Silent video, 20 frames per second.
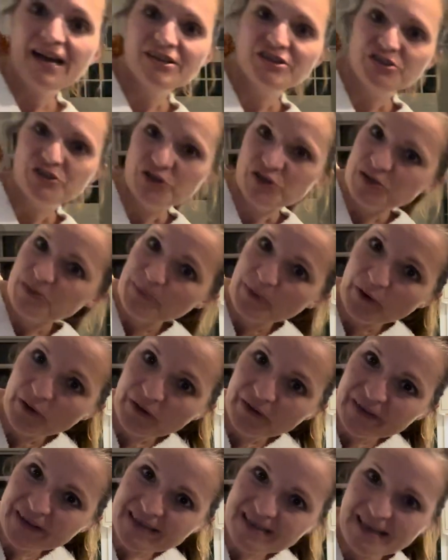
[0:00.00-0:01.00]
I just
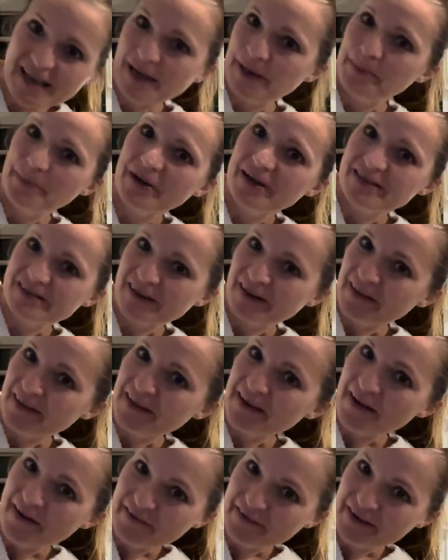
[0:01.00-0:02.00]
pulled these hand pies out of
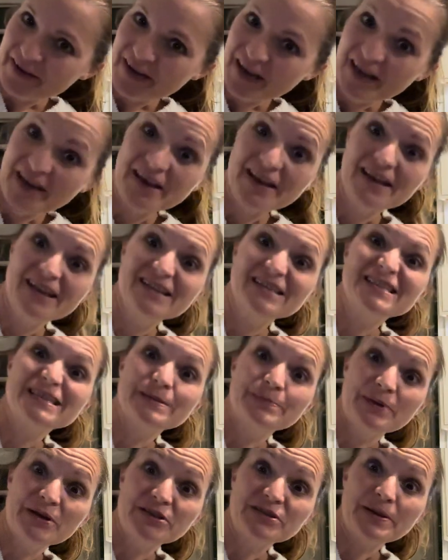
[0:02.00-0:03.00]
the oven, and it
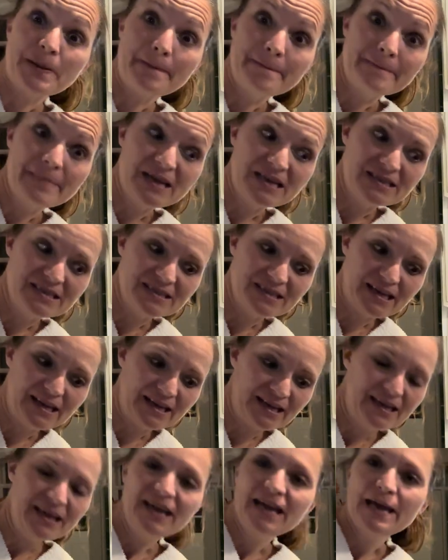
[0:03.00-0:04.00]
smells
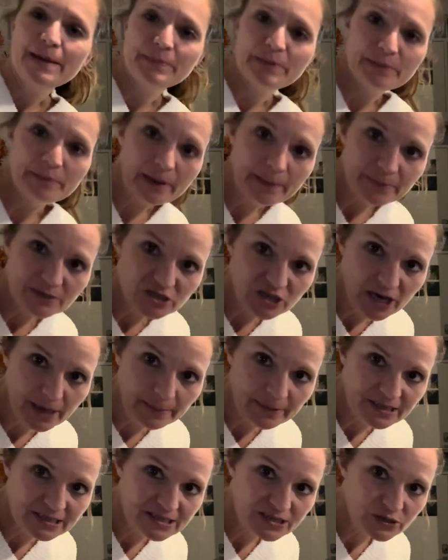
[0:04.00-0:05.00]
amazing. I'm in my
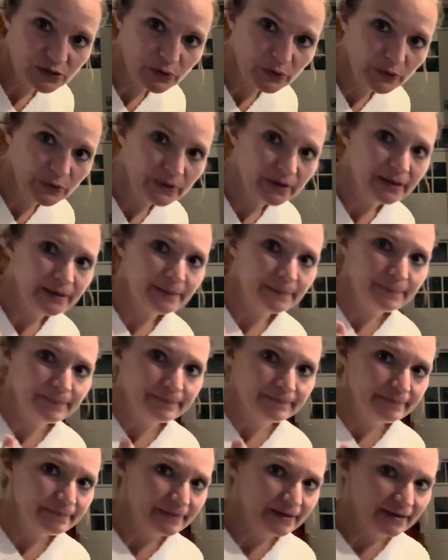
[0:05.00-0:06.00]
pajamas, so I'm
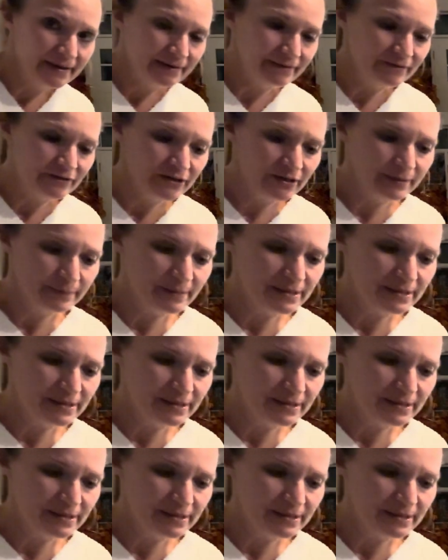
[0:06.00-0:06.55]
like covering